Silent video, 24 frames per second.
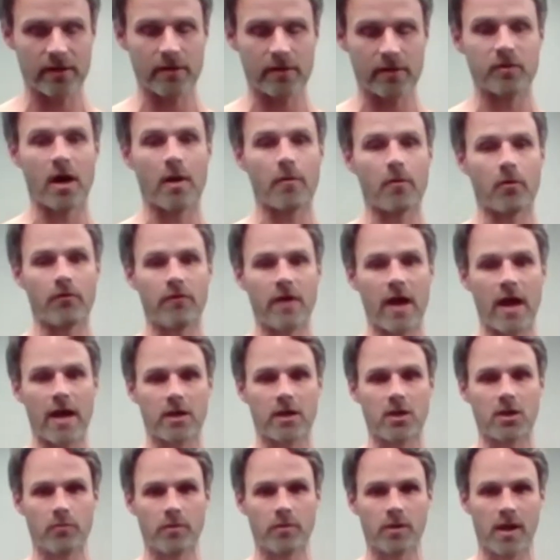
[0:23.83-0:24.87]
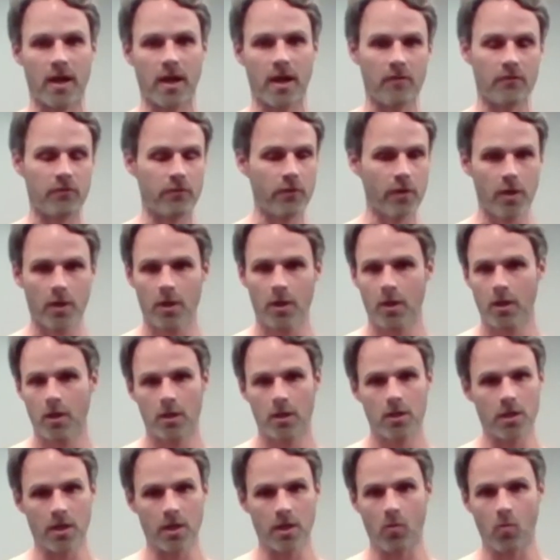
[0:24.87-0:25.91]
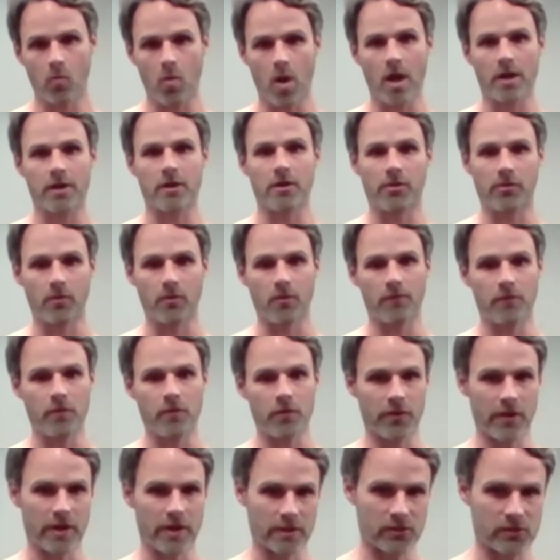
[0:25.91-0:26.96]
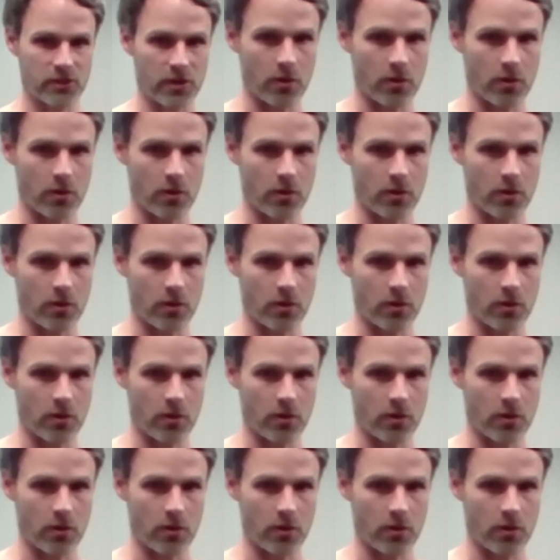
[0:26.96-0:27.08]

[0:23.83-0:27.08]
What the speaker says: the abdominal vacuum and kind of, walk you through a few things.